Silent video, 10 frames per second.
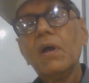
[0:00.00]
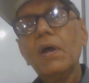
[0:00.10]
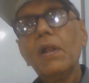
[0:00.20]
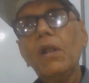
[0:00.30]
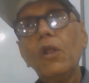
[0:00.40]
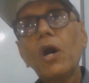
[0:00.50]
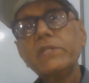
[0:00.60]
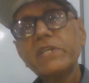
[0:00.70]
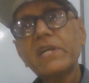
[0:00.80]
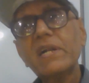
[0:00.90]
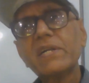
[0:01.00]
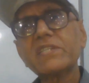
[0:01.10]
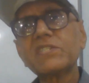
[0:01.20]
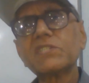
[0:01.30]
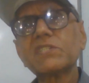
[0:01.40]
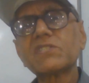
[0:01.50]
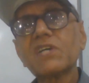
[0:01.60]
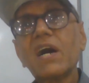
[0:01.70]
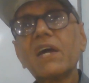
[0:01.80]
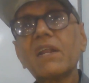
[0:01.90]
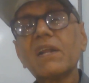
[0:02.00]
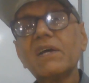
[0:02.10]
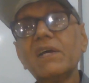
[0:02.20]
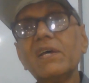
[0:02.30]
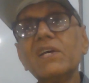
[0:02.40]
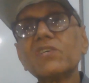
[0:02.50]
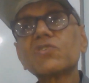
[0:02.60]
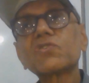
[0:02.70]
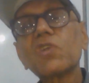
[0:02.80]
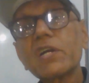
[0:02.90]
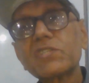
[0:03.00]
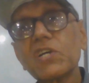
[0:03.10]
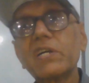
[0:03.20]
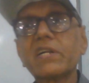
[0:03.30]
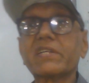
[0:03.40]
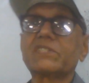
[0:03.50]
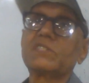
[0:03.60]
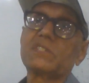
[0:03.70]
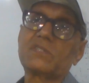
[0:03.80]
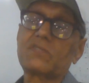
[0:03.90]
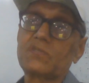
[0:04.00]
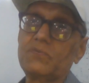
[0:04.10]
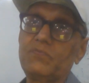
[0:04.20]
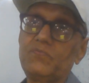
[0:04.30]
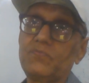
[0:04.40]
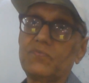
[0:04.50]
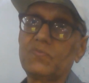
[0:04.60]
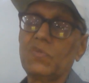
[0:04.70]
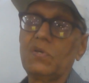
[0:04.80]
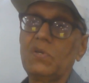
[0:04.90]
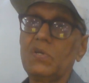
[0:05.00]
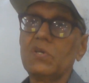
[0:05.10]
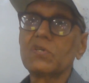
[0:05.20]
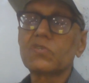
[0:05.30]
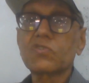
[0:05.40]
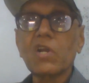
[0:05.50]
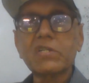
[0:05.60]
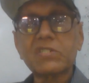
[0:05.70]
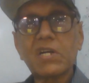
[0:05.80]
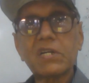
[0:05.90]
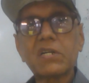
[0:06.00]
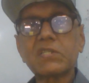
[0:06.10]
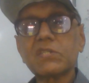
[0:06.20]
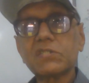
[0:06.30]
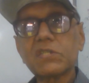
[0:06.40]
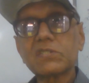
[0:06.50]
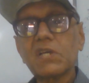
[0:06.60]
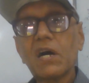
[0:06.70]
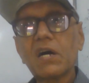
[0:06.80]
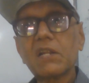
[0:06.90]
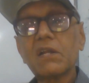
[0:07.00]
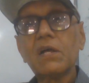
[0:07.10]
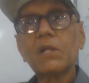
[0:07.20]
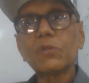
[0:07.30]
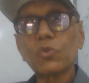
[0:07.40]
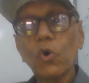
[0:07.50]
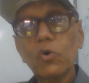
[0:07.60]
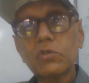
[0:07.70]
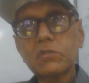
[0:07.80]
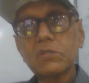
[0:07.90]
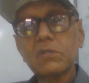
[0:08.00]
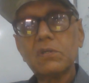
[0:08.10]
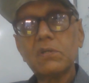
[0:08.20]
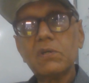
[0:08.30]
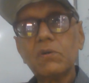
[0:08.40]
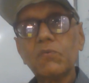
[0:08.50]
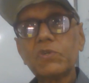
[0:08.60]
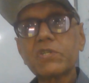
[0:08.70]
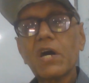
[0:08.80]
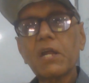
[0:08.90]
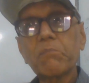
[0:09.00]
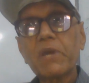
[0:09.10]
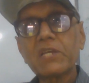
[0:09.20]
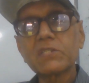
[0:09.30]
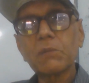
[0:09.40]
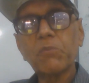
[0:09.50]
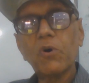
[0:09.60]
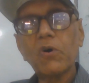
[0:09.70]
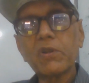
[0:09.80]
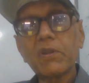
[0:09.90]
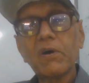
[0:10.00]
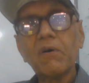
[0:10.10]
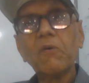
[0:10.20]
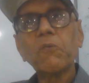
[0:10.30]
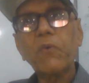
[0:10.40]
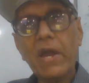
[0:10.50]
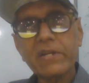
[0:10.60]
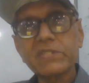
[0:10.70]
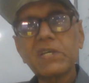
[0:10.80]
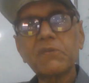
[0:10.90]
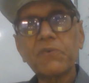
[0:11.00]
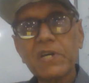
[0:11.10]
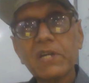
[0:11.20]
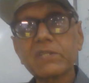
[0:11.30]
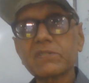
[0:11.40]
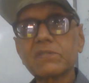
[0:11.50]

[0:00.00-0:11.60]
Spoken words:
Logical decisions are structured decisions. Structured decisions are those which are based upon facts and figures,